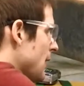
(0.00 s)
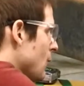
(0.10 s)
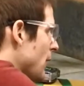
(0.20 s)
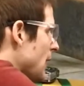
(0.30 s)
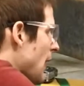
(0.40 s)

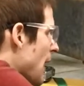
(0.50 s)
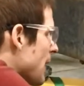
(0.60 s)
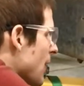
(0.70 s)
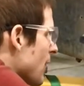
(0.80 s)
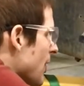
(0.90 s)
that we
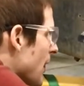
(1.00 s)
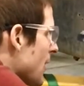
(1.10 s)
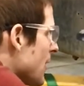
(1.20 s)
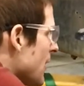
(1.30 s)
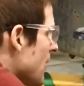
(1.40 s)
line
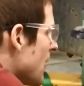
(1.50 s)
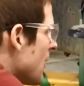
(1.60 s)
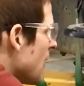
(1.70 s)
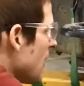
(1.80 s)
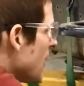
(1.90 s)
everything
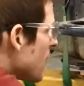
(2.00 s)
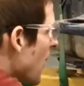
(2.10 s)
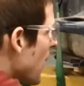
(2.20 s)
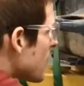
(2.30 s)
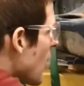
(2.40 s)
fine.